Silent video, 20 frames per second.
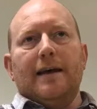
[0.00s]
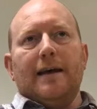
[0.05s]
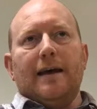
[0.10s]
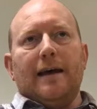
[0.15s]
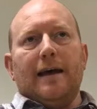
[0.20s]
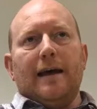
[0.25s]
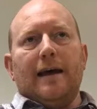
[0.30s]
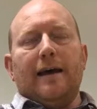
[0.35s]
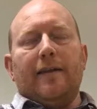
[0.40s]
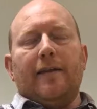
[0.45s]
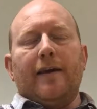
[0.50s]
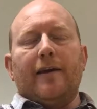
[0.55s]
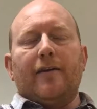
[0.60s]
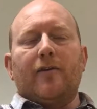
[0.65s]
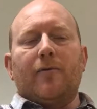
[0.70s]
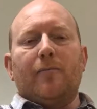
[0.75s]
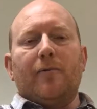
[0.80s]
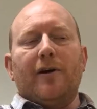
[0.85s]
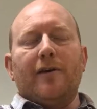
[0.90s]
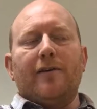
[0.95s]
and they
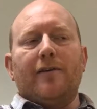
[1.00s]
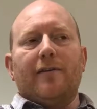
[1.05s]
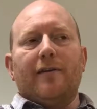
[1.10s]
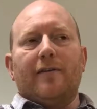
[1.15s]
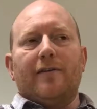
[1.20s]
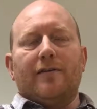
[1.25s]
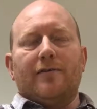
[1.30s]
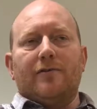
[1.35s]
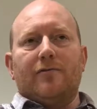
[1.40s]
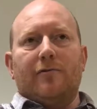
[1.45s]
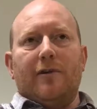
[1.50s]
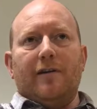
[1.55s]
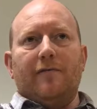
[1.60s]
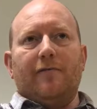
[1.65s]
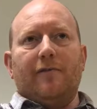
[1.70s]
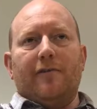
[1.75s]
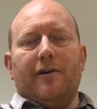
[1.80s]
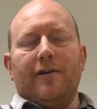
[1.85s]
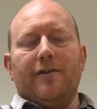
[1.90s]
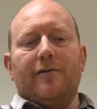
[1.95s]
express this
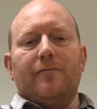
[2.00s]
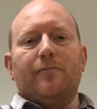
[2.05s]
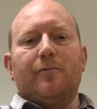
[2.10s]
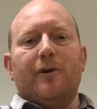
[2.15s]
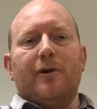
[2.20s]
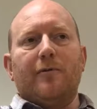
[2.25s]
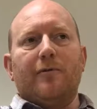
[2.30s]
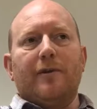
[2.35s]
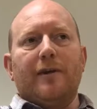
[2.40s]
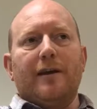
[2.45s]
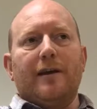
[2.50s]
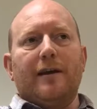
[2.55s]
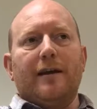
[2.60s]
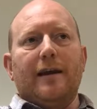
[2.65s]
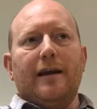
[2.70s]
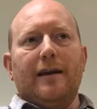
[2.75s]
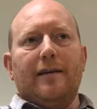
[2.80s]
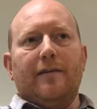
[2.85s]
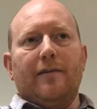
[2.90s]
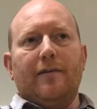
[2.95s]
green fluorescent
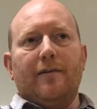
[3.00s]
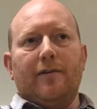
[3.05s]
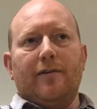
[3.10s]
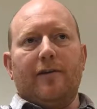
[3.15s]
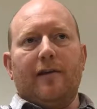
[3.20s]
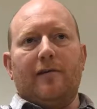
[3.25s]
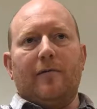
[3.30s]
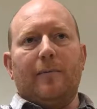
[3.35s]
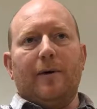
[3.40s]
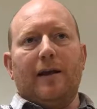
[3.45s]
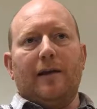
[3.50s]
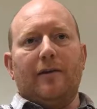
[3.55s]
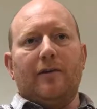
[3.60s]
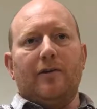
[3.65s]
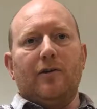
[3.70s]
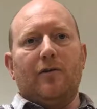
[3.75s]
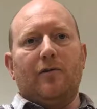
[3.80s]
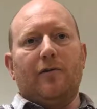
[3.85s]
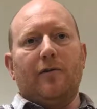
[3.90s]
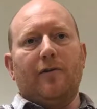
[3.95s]
protein in cerebellar
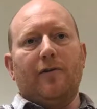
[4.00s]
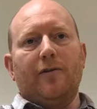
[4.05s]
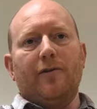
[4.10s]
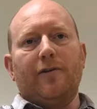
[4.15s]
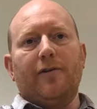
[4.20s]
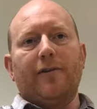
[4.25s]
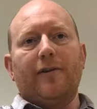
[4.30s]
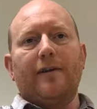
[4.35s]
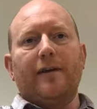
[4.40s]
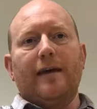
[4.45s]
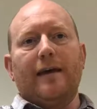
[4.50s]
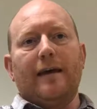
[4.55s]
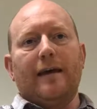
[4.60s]
neurons,